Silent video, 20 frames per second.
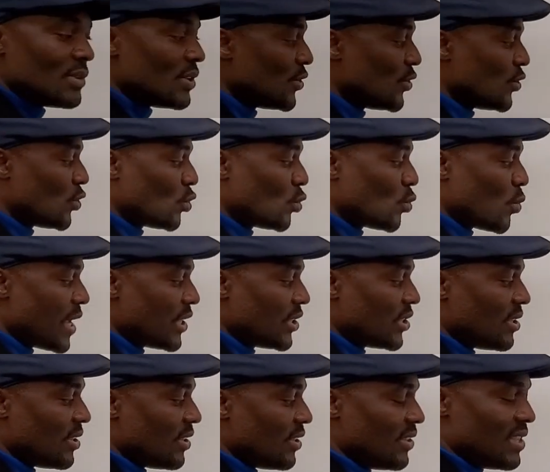switch
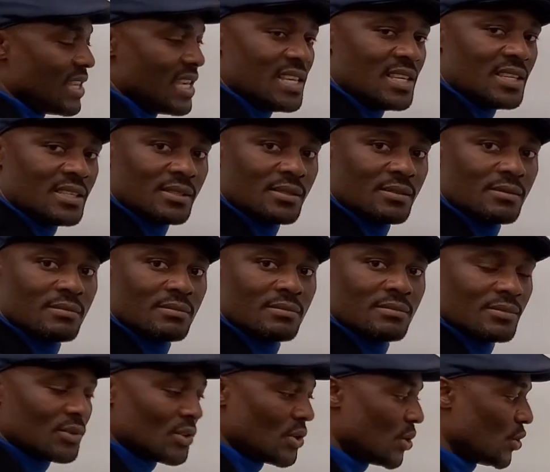these
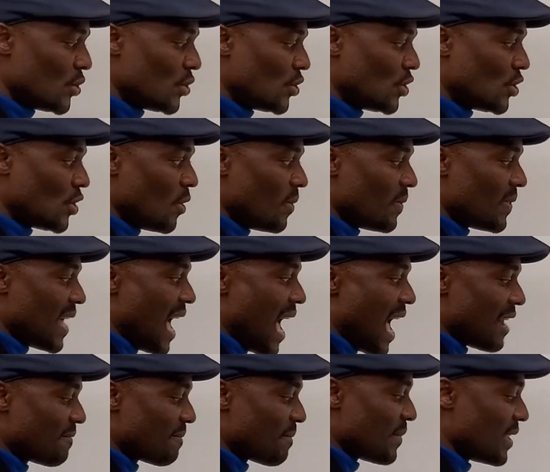so
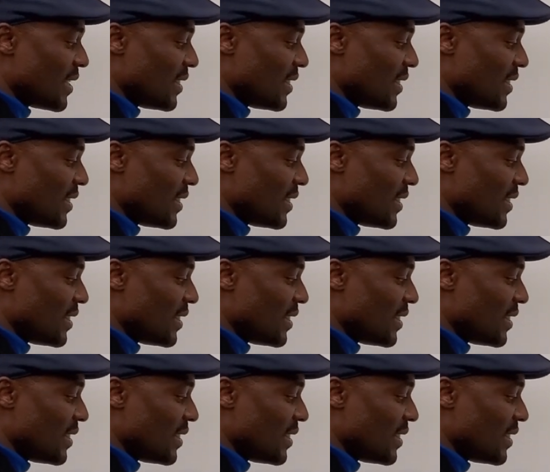that